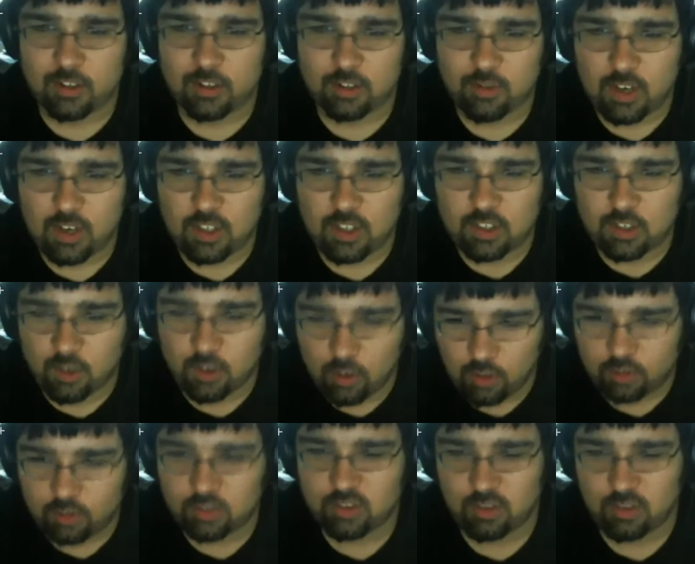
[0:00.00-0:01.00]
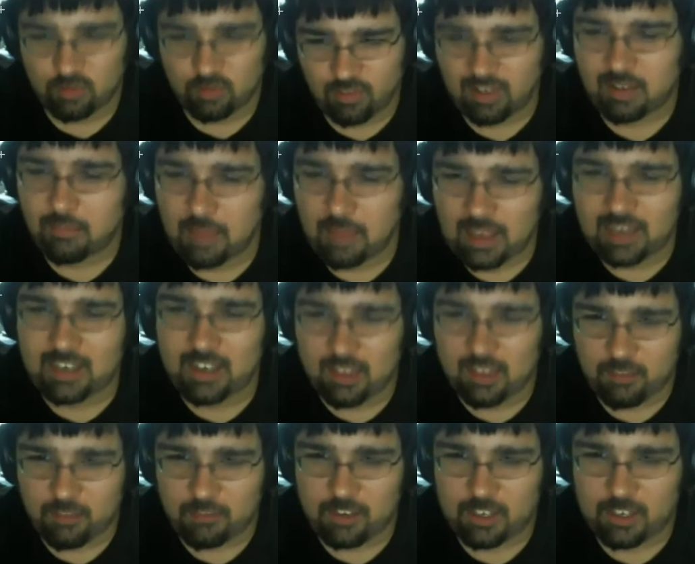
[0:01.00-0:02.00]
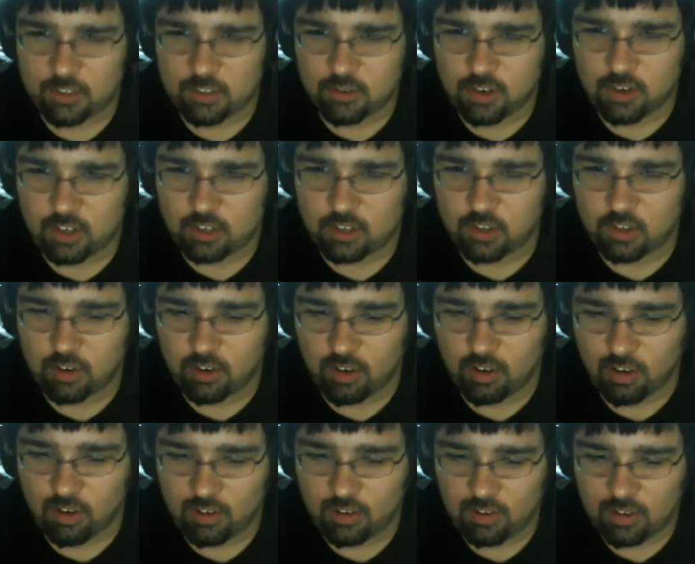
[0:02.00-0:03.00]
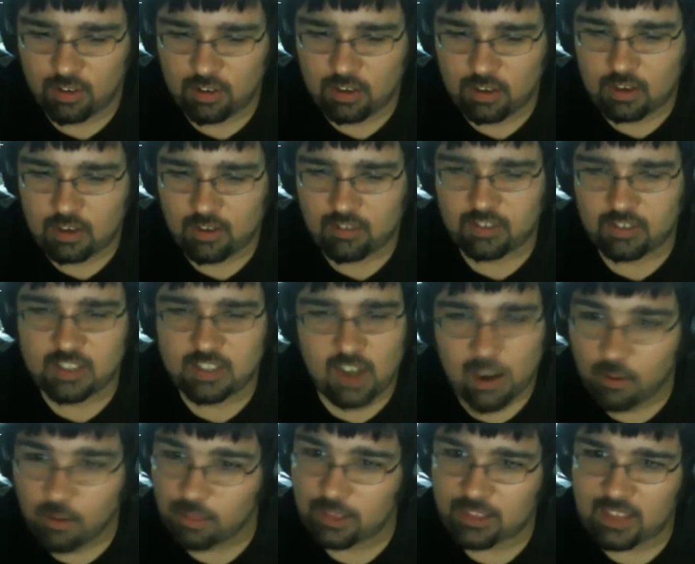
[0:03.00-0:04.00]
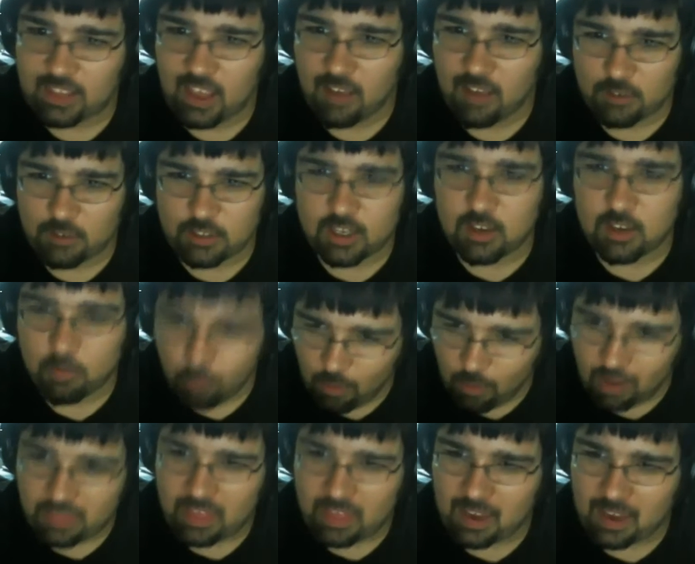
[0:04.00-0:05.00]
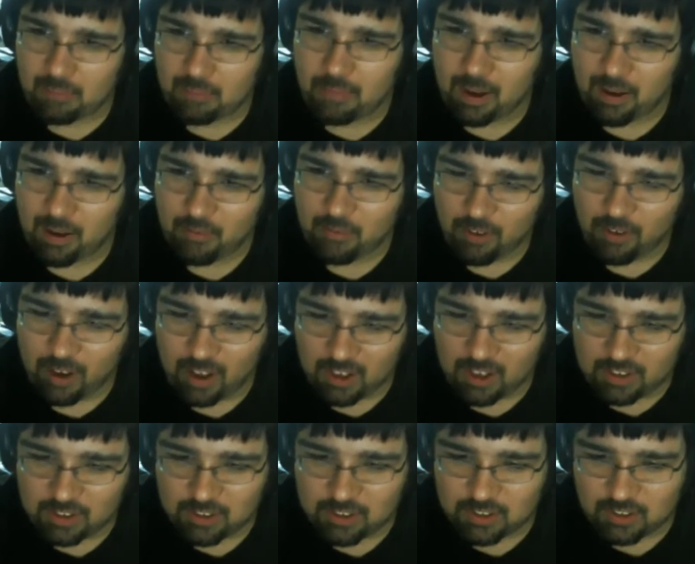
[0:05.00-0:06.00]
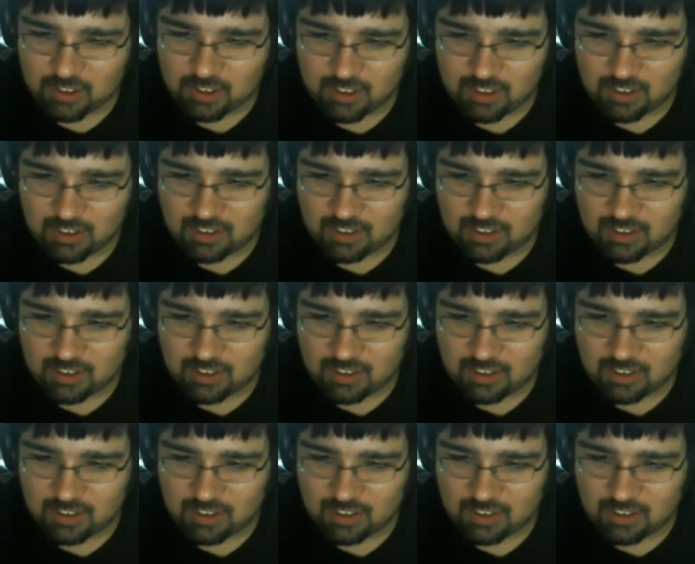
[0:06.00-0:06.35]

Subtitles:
stretch goals and would have made it to the Vita stretch goal, which I don't think they ever said what that amount was.